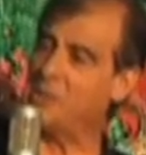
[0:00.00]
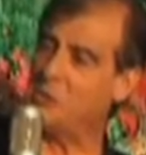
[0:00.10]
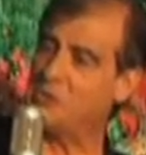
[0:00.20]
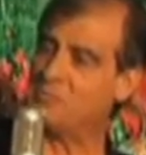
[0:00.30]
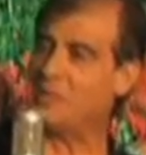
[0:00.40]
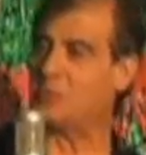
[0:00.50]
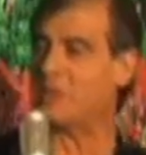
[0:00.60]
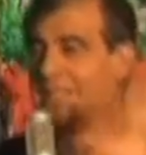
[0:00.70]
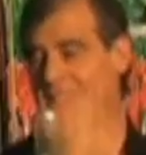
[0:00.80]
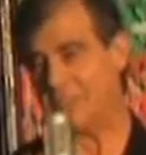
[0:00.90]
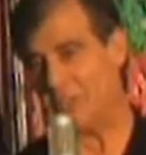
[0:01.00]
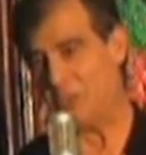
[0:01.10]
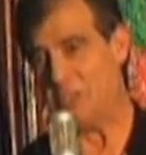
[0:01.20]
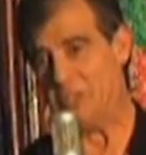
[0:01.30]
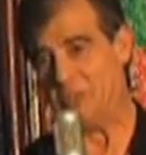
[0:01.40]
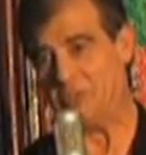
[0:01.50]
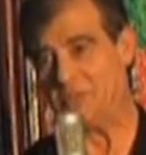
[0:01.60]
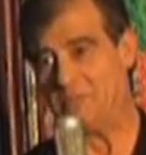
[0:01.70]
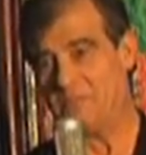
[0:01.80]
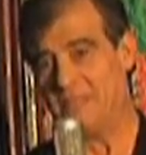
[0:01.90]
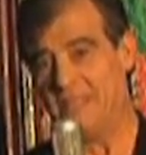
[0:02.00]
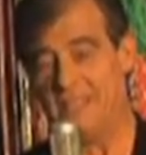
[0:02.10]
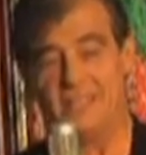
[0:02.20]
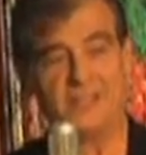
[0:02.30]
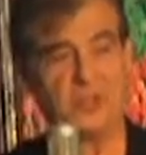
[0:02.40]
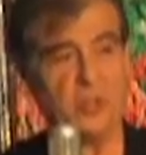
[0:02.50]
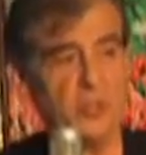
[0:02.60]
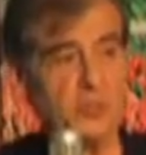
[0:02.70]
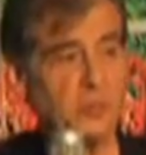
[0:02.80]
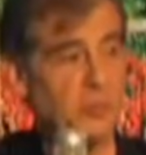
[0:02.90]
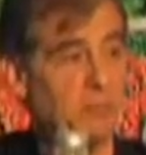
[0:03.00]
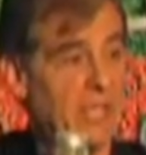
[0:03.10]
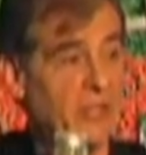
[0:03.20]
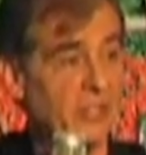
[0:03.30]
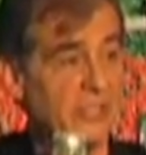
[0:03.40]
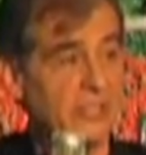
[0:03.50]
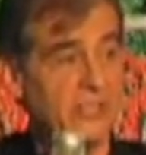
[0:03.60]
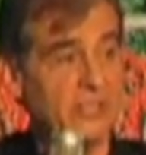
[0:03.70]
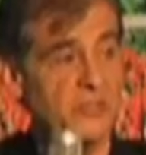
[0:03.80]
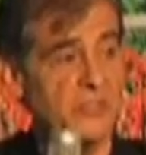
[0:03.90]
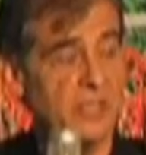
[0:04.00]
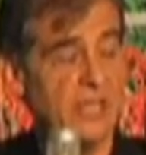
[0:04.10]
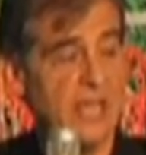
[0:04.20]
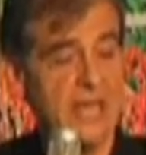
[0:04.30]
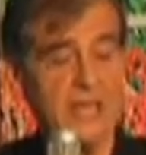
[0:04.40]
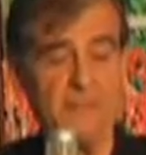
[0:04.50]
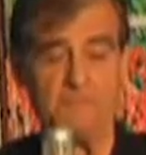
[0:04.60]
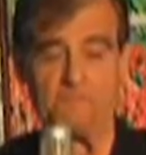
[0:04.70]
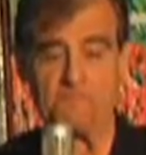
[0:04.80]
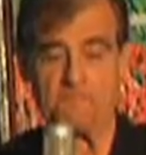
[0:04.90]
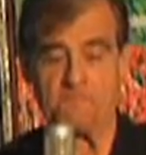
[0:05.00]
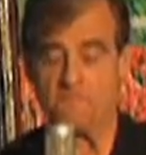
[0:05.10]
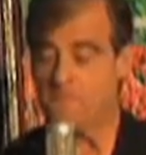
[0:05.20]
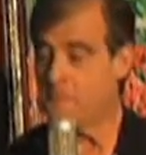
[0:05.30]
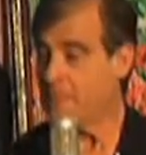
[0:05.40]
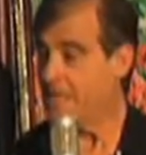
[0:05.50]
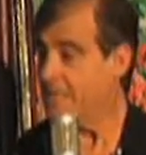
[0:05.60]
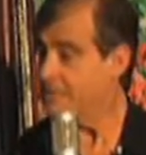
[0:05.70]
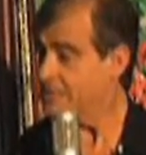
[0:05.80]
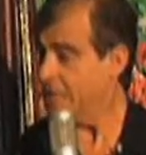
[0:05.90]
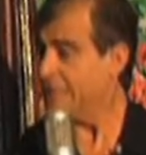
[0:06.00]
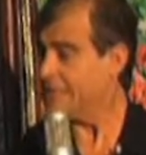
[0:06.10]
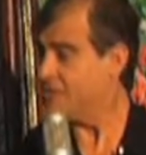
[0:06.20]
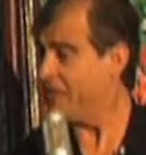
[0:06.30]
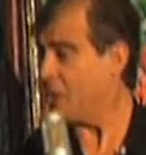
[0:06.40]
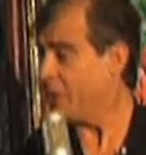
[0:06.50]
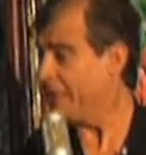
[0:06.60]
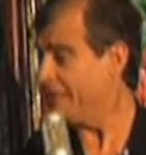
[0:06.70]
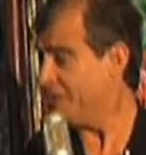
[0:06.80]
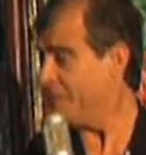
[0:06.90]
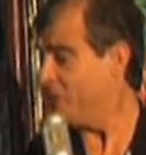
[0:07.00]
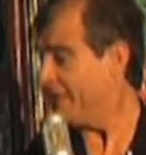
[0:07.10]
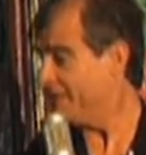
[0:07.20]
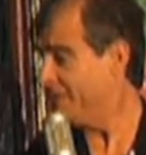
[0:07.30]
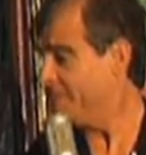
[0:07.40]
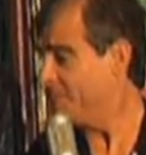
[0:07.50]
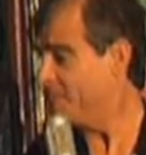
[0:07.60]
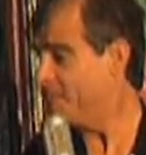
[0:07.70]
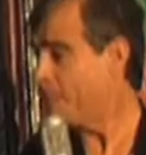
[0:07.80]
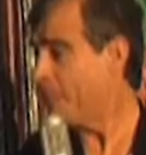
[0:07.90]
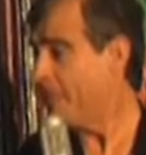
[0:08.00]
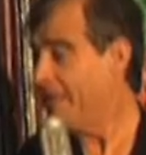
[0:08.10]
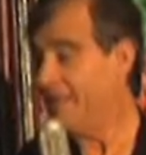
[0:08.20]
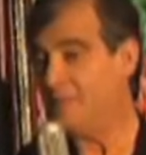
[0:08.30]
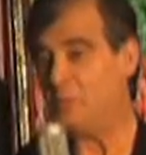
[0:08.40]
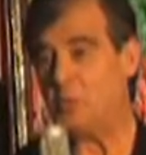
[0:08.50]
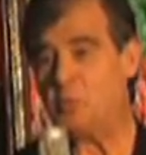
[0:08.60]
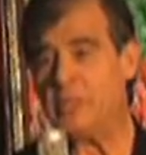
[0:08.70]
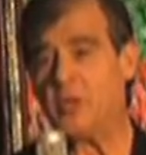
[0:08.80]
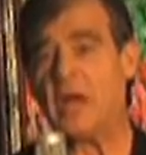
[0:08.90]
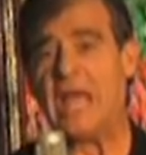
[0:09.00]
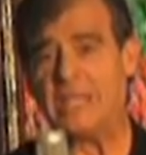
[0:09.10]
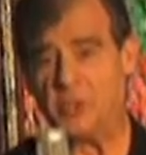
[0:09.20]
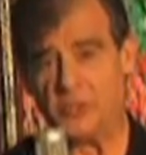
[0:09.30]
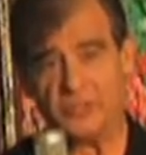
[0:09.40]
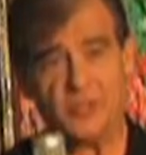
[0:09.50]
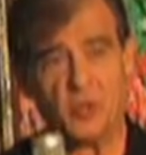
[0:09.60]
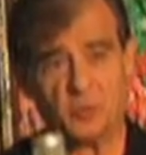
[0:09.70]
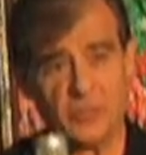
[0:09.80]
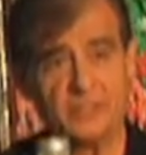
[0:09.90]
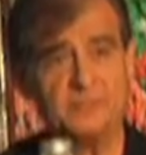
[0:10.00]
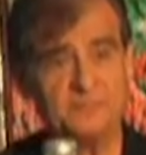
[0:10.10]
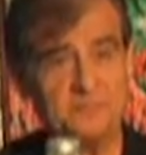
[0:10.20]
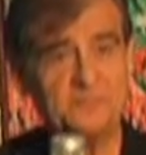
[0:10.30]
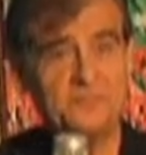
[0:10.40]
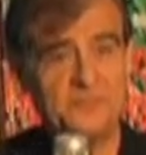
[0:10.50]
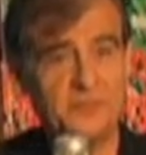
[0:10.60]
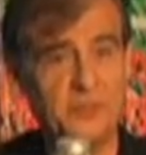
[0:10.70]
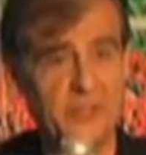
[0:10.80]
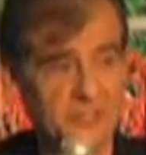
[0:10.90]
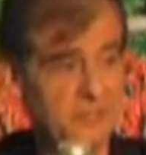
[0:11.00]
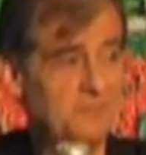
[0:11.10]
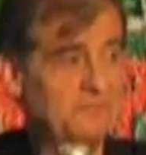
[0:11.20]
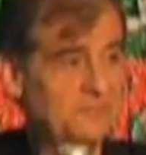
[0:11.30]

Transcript: news, but then we're going to get to the good news. So the Lucifer rebellion is a slightly scary subject, but we are anchored, aren't we, for this?